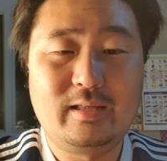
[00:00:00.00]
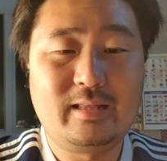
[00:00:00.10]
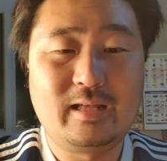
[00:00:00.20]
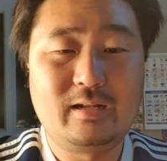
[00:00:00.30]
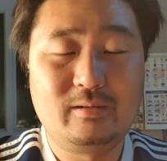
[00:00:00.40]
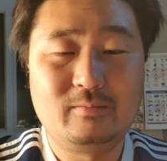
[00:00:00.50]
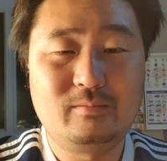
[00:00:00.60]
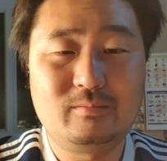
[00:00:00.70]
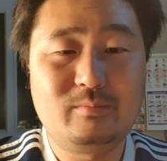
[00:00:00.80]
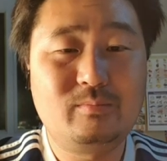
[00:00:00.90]
then
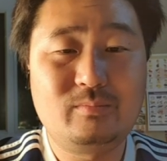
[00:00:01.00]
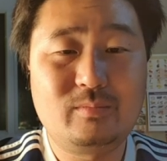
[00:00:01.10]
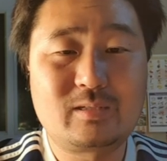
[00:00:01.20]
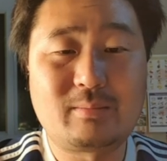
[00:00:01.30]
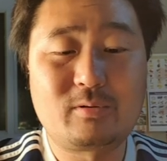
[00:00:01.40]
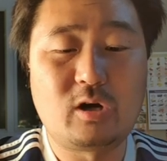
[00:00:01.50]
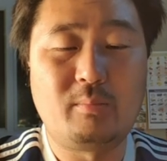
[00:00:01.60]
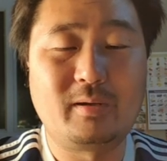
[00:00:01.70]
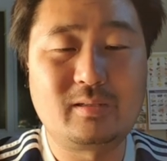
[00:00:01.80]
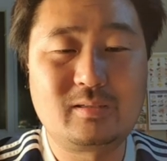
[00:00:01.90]
some
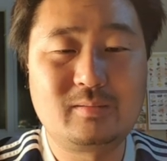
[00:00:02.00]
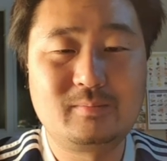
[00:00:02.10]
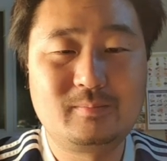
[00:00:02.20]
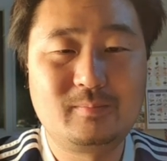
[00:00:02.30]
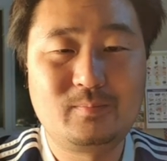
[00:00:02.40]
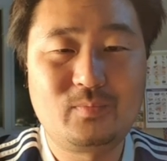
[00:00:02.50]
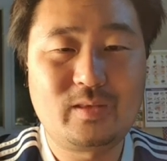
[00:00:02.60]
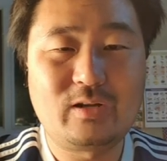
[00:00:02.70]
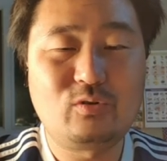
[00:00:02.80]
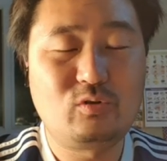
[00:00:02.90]
comment,
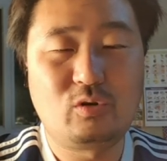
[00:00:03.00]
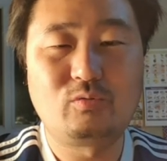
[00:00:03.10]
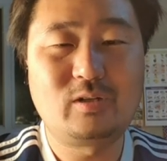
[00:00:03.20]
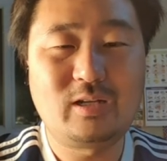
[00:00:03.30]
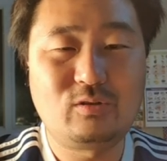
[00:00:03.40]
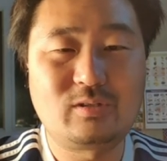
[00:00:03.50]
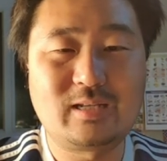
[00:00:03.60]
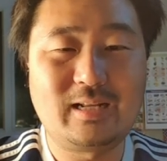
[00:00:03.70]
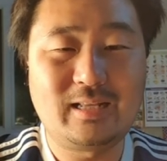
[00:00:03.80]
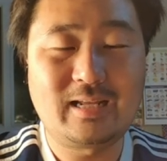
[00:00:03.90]
then you don't need to
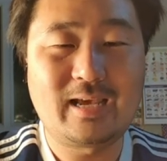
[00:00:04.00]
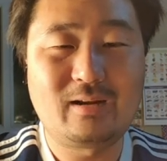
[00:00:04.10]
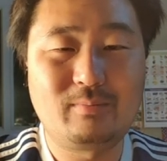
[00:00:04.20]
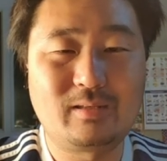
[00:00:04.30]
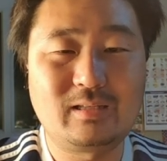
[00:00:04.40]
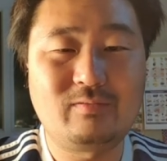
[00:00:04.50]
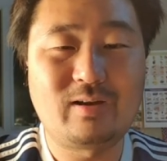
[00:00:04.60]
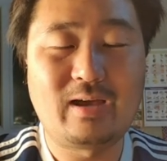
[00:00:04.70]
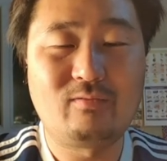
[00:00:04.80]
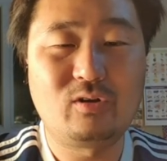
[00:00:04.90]
send it again. But if I
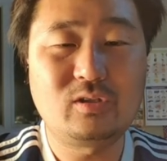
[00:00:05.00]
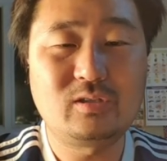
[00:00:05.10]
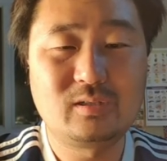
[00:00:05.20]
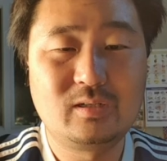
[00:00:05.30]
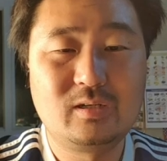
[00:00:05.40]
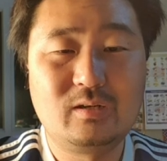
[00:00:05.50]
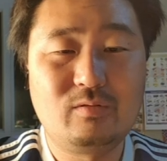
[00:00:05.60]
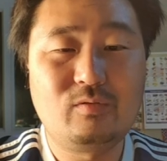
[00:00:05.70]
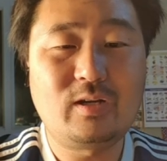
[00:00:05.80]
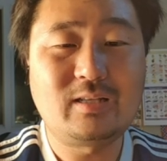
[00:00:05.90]
have not
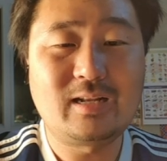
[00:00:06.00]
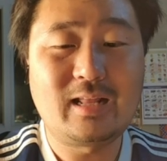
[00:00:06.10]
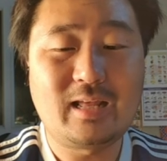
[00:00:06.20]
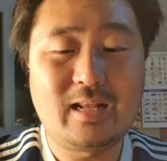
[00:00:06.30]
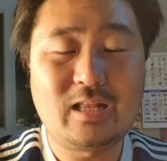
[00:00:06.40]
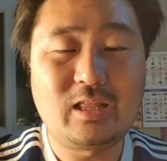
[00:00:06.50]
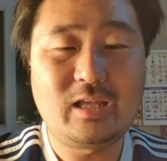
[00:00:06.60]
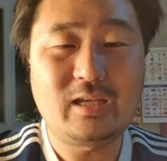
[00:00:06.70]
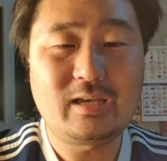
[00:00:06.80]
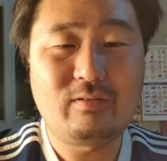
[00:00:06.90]
written
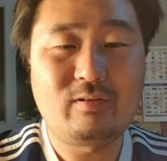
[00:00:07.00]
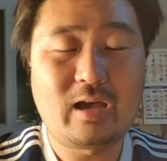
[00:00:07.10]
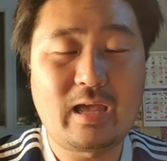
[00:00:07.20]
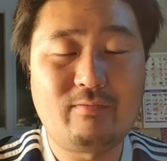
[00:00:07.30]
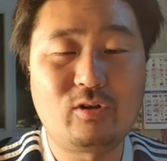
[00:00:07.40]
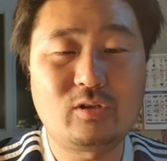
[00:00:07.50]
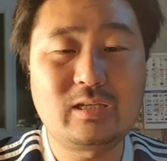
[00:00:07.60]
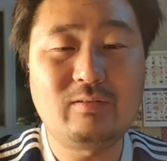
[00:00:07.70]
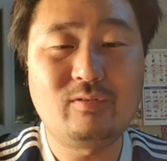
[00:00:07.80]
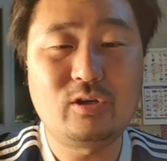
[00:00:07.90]
anything, if I have not
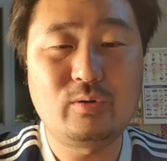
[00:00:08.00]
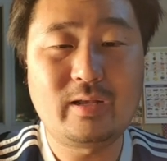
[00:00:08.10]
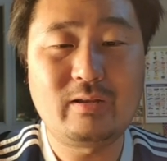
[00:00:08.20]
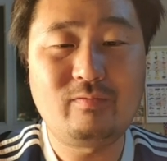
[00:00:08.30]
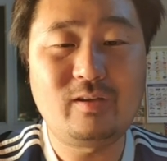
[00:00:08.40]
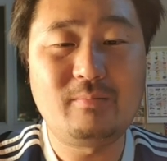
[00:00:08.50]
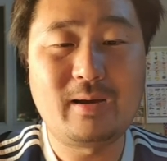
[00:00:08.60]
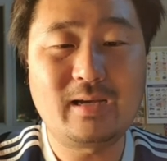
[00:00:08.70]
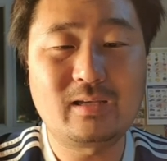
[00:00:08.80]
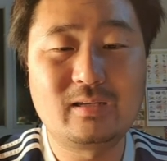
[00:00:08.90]
given you any
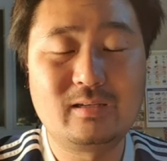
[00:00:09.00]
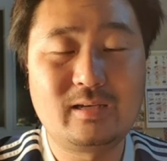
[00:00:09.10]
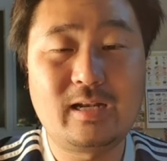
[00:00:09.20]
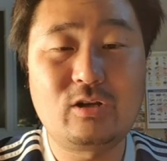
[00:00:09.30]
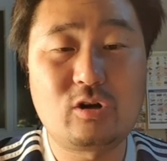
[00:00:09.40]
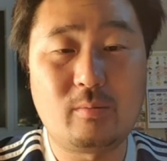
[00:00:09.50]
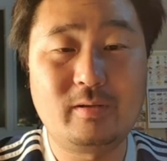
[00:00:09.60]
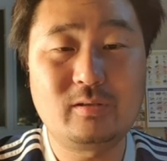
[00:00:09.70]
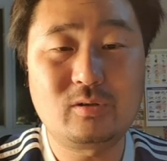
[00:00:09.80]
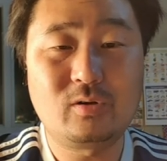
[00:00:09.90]
feedback, any
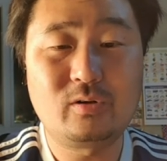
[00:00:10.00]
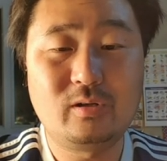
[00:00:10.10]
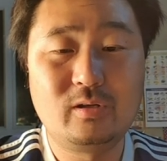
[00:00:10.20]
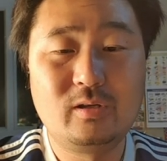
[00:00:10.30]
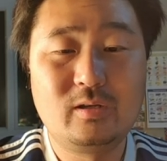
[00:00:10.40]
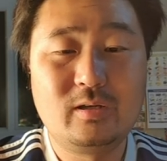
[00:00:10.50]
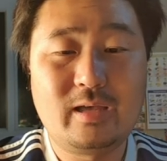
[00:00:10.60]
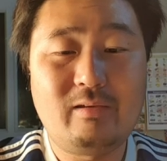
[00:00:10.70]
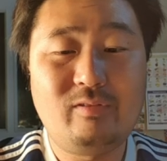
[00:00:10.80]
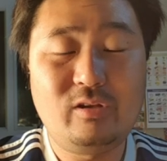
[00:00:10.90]
comment on
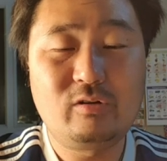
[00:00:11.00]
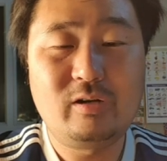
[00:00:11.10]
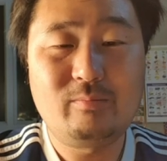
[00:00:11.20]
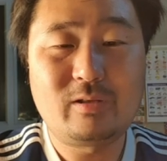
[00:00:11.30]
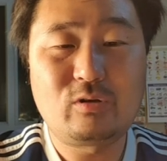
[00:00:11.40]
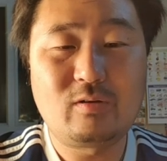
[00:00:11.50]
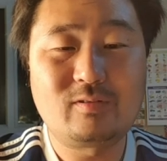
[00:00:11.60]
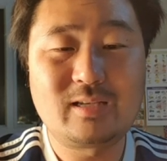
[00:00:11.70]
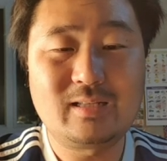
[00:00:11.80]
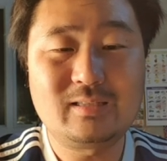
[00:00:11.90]
a video clip that you have
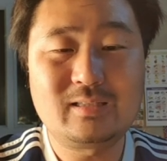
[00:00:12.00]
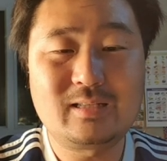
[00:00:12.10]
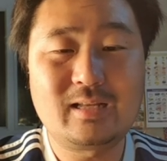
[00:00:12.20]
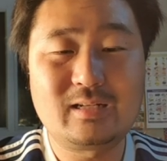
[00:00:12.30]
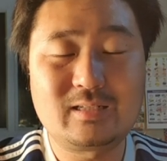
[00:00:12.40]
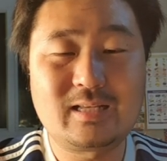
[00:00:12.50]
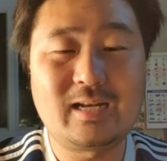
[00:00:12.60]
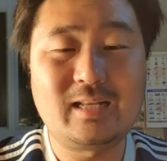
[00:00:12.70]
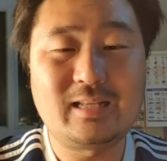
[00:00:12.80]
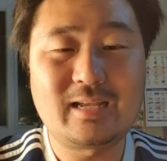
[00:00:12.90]
sent, then send
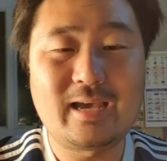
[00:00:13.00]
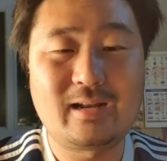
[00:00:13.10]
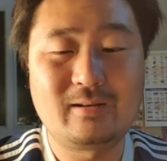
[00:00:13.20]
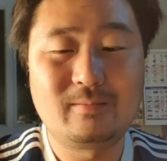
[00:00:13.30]
it again.